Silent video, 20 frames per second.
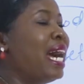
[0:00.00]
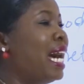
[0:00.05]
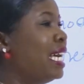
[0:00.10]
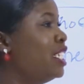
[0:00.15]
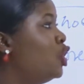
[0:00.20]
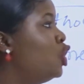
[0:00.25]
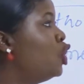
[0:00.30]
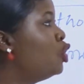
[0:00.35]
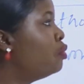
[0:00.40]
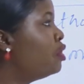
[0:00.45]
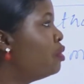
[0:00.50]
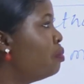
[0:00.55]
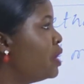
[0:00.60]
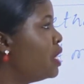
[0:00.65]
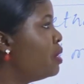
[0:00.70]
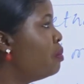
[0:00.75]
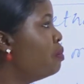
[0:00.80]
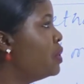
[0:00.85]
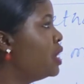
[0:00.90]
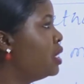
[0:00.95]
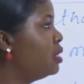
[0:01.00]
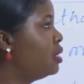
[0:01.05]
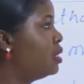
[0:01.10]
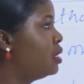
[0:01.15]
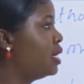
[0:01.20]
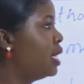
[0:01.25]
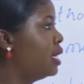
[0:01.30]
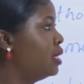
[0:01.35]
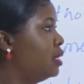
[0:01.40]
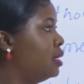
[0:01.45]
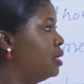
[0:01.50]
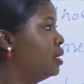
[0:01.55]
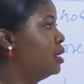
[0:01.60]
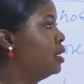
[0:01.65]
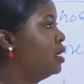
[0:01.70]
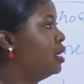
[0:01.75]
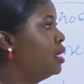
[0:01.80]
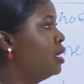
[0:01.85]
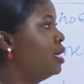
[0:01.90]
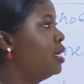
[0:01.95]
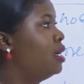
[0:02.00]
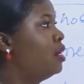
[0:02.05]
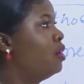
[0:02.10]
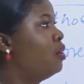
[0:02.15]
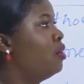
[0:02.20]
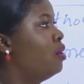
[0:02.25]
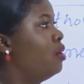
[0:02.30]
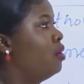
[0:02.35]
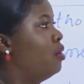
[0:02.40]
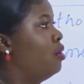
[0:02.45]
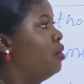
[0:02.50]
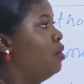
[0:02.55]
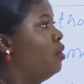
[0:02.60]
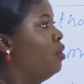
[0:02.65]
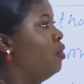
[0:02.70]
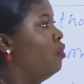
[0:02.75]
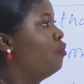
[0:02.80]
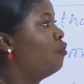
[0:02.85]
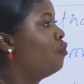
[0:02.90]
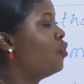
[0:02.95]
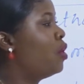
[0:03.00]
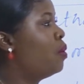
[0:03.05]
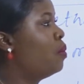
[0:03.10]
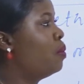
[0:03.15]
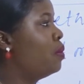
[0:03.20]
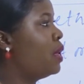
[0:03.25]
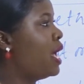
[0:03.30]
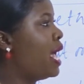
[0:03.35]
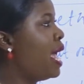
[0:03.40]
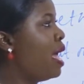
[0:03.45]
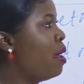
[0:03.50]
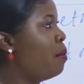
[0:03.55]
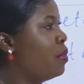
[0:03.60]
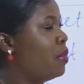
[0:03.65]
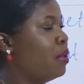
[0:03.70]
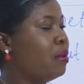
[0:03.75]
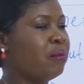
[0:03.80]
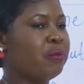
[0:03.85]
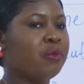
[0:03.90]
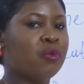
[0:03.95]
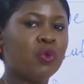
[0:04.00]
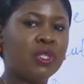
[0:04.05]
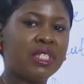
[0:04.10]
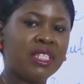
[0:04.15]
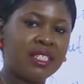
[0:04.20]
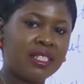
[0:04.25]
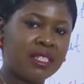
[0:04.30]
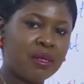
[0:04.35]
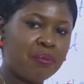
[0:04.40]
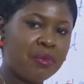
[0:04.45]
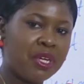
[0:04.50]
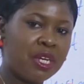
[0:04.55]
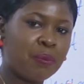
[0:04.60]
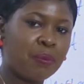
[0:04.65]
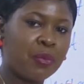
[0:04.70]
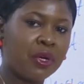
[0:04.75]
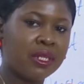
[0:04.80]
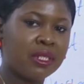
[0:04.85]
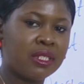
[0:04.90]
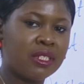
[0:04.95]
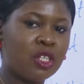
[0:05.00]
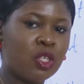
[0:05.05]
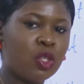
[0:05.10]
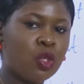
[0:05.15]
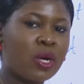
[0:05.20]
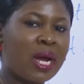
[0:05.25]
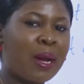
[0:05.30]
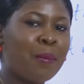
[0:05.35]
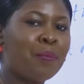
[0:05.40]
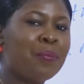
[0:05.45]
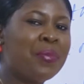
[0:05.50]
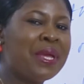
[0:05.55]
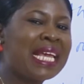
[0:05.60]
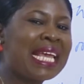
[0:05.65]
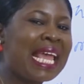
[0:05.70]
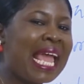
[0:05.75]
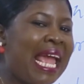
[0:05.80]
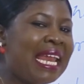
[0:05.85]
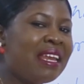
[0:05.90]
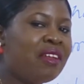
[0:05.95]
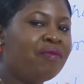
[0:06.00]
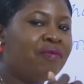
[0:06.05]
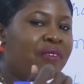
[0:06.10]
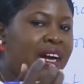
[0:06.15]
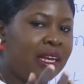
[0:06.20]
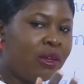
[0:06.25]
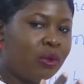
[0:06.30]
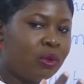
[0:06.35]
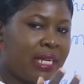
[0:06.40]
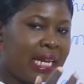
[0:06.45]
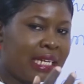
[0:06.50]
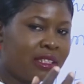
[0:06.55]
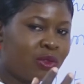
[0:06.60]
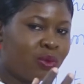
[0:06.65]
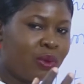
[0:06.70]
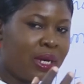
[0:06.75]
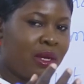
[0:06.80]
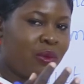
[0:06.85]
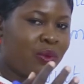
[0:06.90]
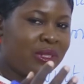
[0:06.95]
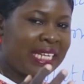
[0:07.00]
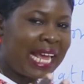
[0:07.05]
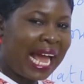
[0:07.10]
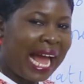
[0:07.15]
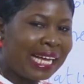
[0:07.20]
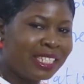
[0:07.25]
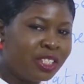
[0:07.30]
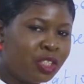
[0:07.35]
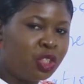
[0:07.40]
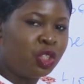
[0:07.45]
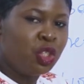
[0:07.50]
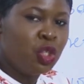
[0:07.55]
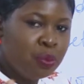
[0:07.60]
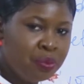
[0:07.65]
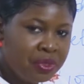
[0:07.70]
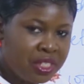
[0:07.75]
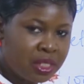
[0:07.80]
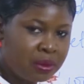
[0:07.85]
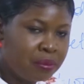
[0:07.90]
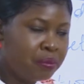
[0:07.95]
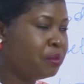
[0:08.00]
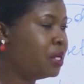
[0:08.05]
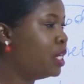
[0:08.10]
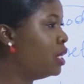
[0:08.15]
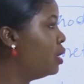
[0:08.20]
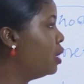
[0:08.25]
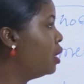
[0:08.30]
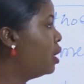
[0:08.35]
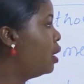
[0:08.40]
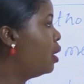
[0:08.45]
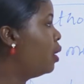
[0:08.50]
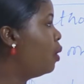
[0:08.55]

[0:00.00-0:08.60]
Assumed mean means that from m, which is the midpoint, you can pick any value. That is why we say assumed mean.